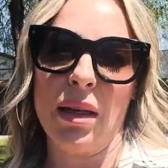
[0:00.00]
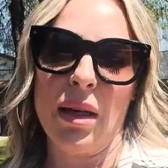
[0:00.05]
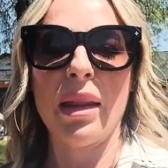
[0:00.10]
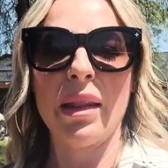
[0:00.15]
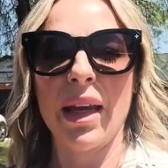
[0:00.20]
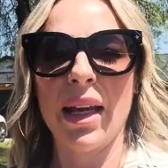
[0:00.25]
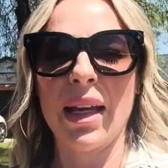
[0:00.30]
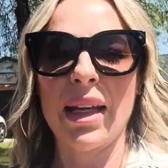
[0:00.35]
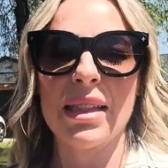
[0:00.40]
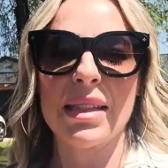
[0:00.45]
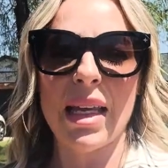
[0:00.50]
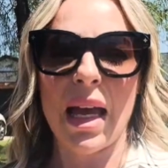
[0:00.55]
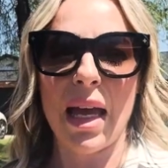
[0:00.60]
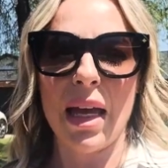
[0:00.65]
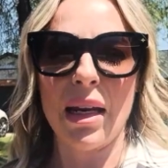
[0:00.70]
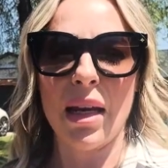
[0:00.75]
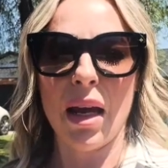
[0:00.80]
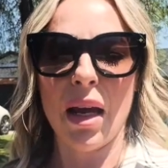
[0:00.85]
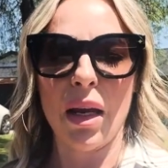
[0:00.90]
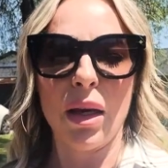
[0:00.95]
And like I
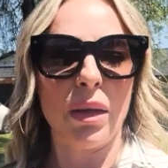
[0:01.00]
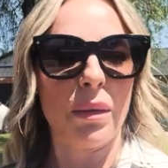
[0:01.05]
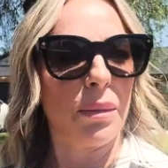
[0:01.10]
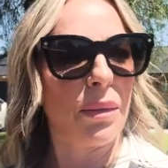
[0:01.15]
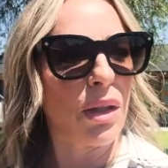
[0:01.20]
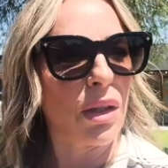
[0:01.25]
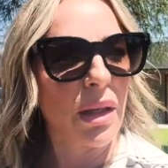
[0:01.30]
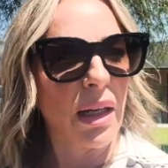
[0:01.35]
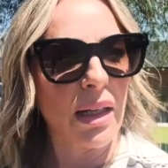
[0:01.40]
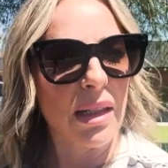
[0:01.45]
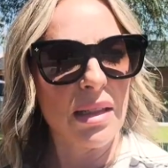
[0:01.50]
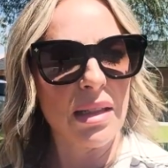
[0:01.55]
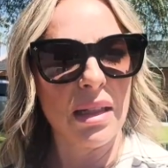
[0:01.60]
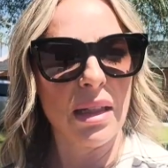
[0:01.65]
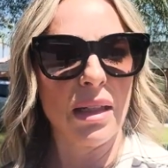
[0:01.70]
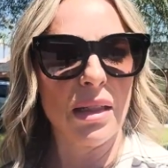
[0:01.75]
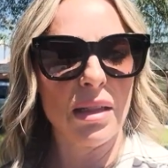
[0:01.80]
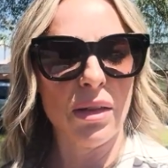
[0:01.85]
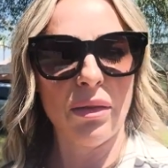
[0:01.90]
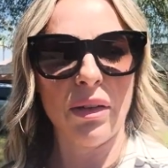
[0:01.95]
said, you're going to
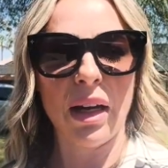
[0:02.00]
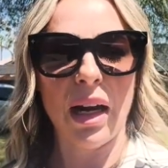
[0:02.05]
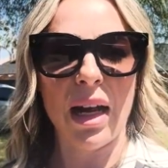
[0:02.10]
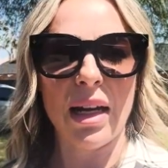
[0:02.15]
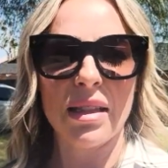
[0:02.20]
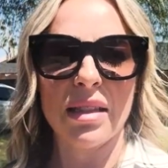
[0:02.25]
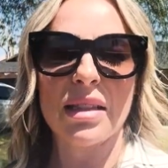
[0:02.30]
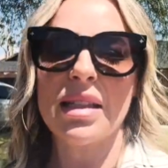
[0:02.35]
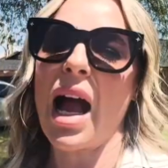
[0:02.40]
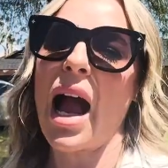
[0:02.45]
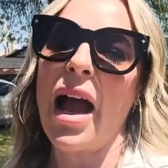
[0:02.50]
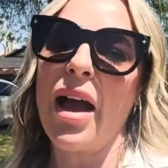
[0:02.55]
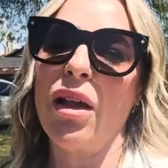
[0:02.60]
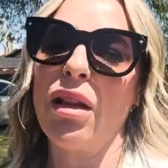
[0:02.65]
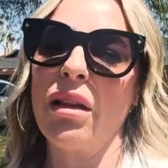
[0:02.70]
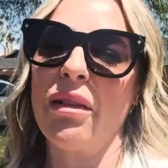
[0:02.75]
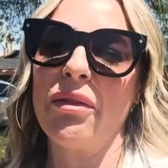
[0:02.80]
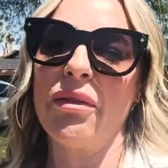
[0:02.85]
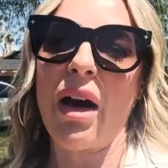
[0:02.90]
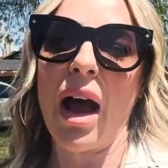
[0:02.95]
see a different kind of
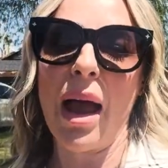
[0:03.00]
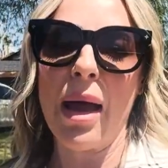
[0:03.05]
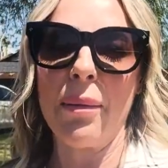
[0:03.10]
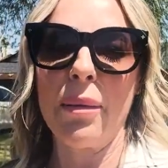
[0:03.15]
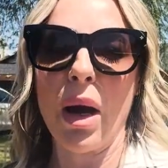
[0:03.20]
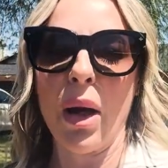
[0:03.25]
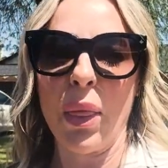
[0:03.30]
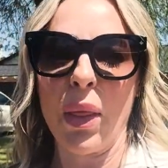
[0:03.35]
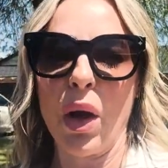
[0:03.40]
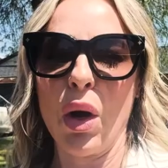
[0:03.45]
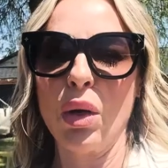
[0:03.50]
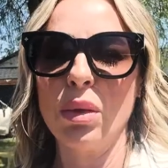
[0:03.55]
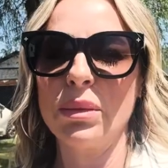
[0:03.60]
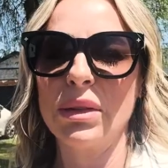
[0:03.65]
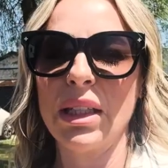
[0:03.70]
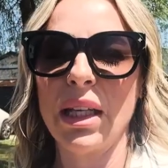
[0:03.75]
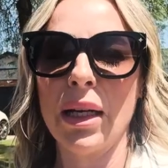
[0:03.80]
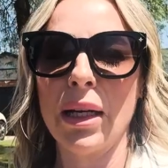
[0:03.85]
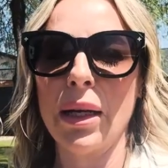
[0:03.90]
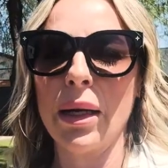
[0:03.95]
style and vibe on the
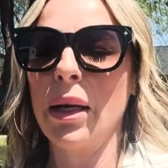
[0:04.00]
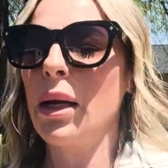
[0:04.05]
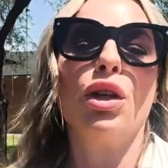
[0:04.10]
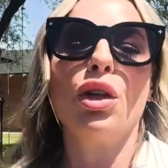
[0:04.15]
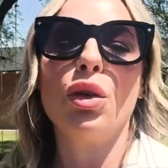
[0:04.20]
homes here.